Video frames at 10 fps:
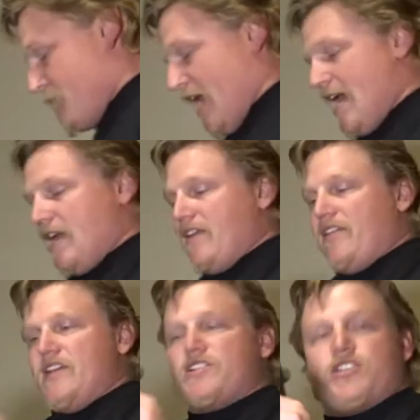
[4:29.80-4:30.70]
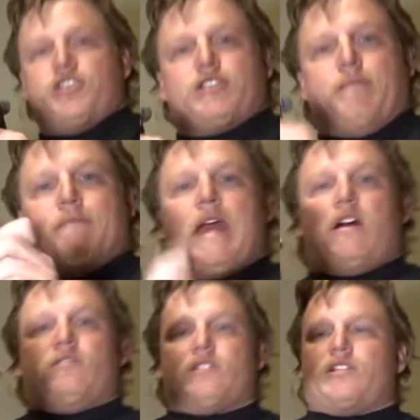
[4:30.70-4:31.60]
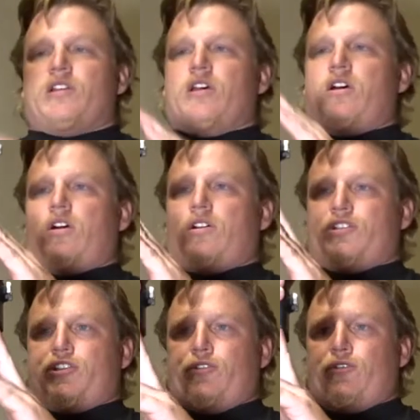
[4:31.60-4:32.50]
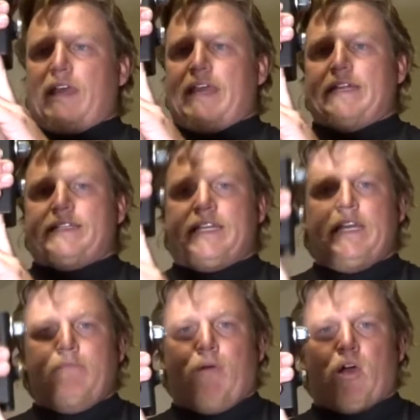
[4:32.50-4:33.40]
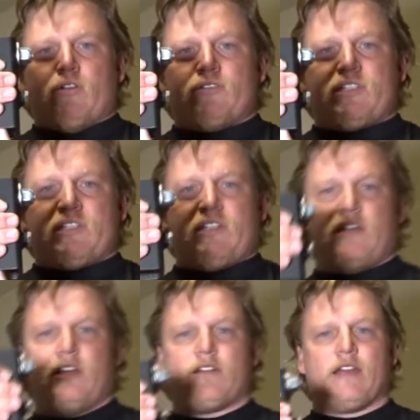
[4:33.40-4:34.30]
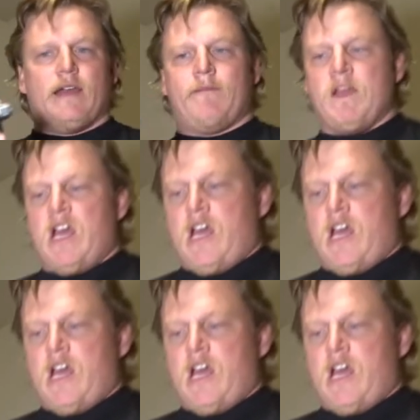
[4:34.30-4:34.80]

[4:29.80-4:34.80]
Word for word: and this just mounts onto a T-post, okay?